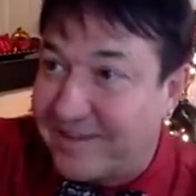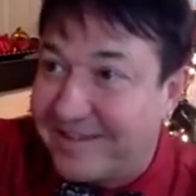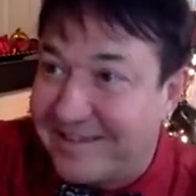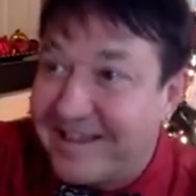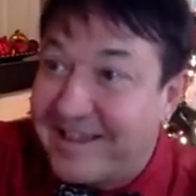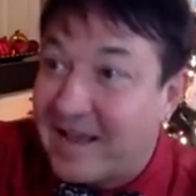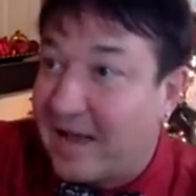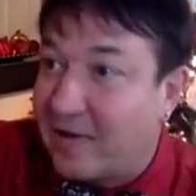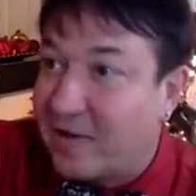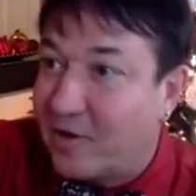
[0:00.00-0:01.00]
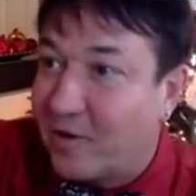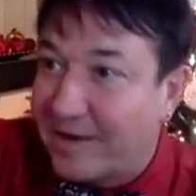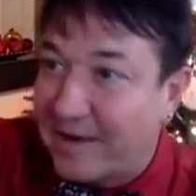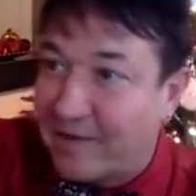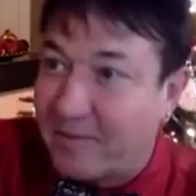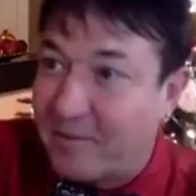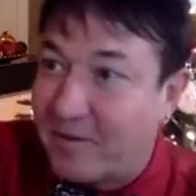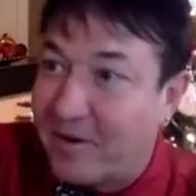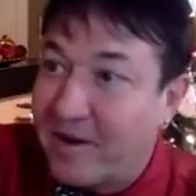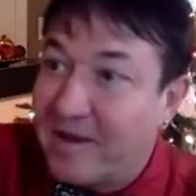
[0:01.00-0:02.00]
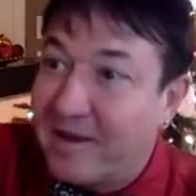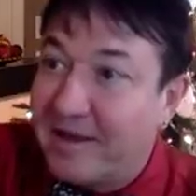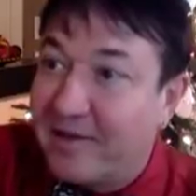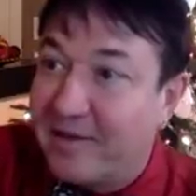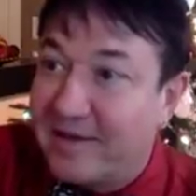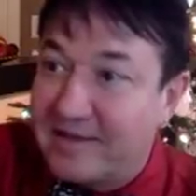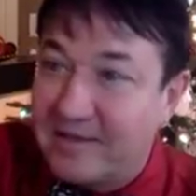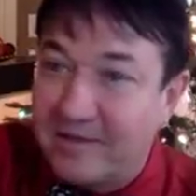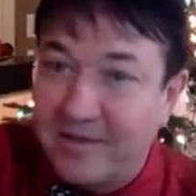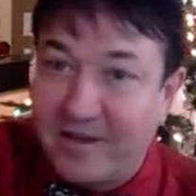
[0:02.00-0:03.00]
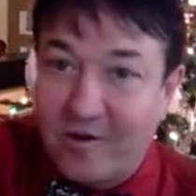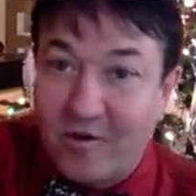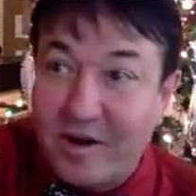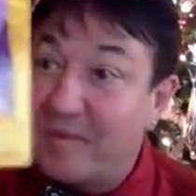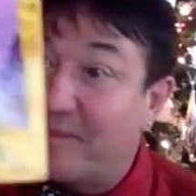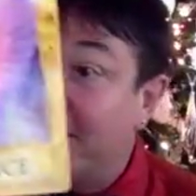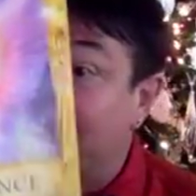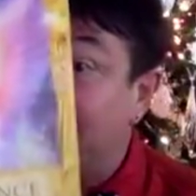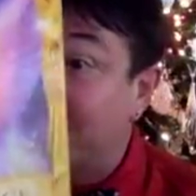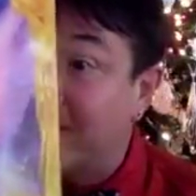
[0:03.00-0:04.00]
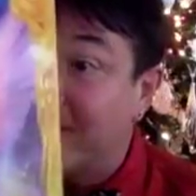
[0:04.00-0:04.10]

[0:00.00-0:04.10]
I don't know. I can't remember. Anyway, so there, or an abundance of